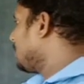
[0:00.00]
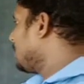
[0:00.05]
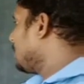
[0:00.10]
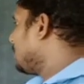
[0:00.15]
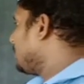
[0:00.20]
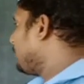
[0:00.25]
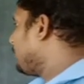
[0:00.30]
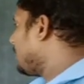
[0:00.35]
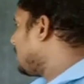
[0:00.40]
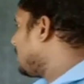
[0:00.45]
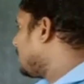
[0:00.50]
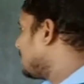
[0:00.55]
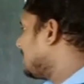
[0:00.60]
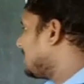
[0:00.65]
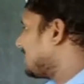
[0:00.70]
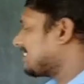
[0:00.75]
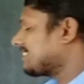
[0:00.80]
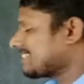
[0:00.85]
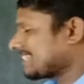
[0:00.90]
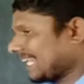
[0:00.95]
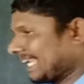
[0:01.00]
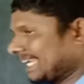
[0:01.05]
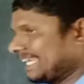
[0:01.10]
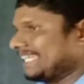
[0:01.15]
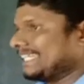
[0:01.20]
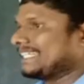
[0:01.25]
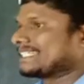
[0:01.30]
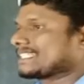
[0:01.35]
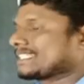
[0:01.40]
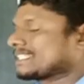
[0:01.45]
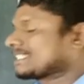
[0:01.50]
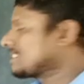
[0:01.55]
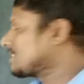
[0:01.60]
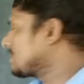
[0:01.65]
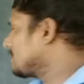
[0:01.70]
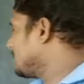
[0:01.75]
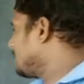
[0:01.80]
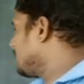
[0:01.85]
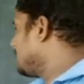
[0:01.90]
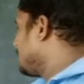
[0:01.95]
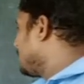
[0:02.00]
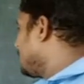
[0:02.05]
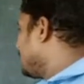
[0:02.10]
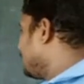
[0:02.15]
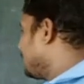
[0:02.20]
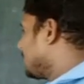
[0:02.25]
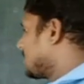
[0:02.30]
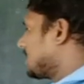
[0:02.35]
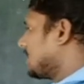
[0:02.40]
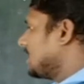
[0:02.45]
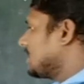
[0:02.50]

for traits which is